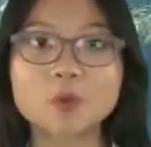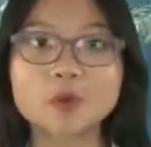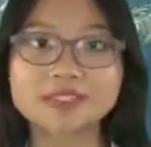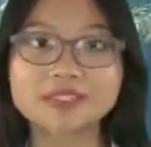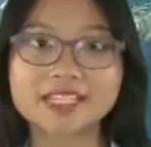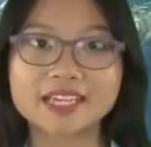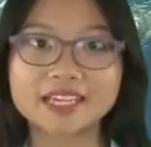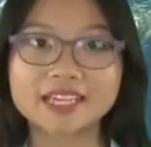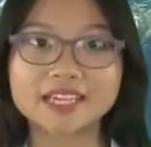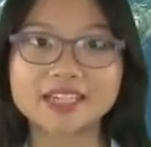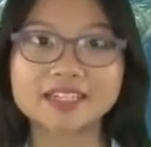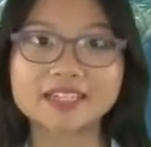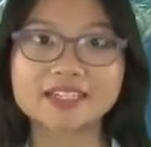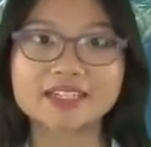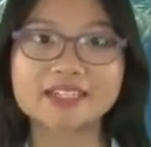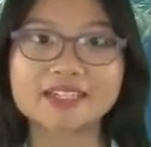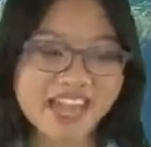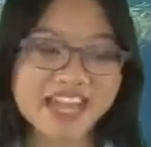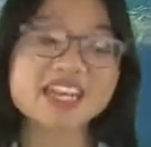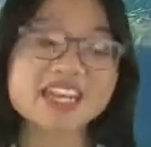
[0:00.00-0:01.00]
Another
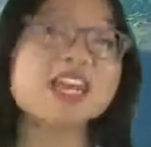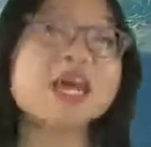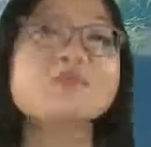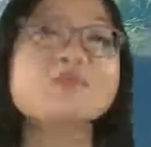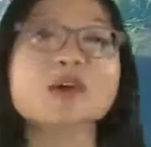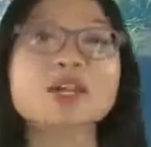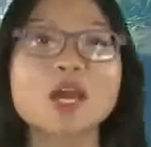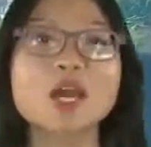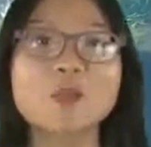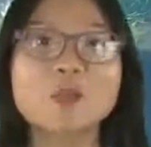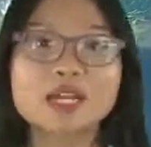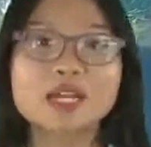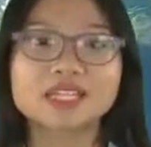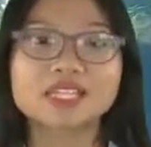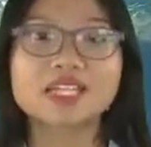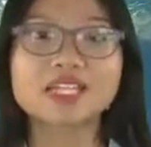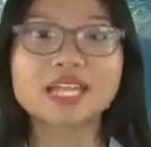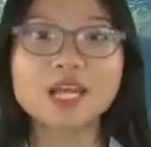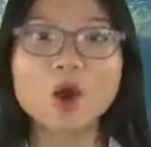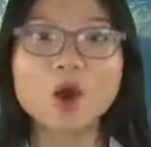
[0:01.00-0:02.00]
way to create a
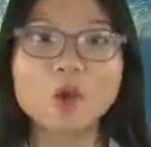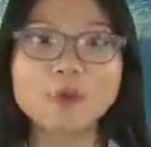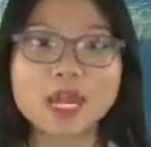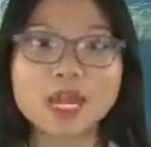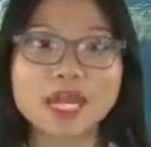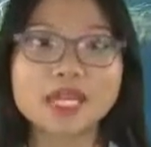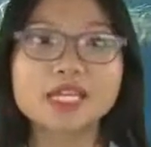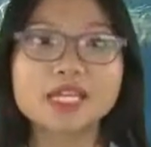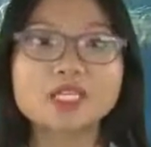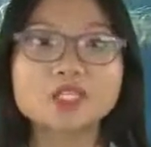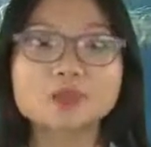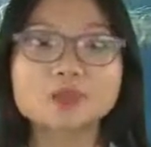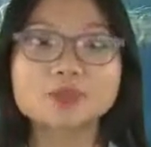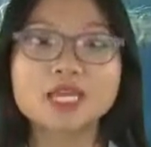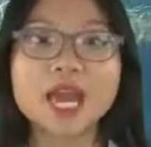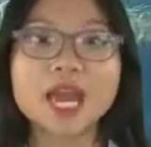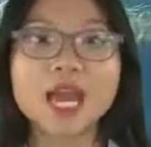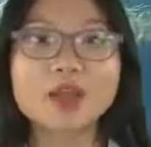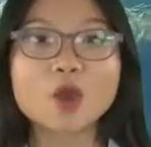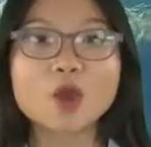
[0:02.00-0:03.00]
caloric deficit is to
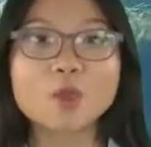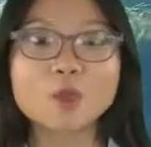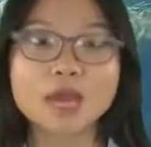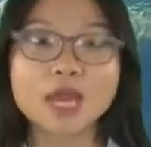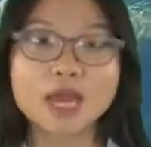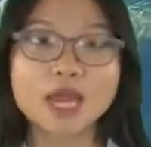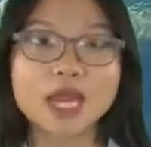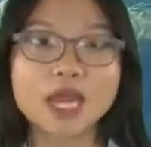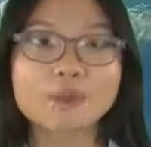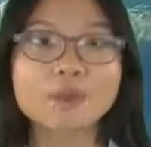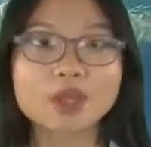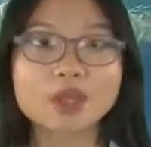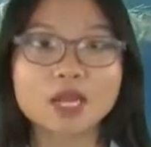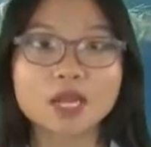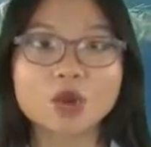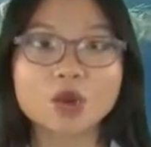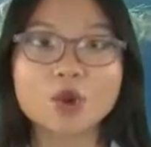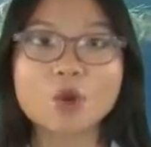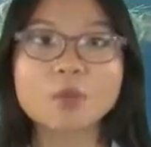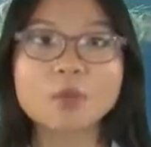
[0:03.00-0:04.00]
beef up your
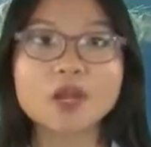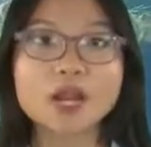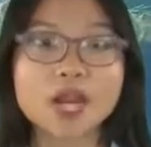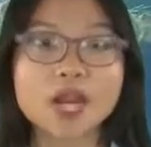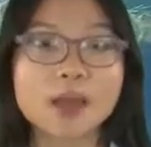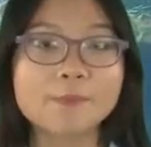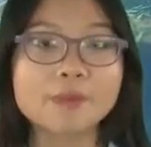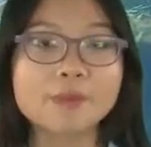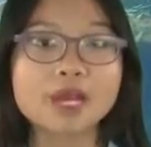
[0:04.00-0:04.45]
exercise routine.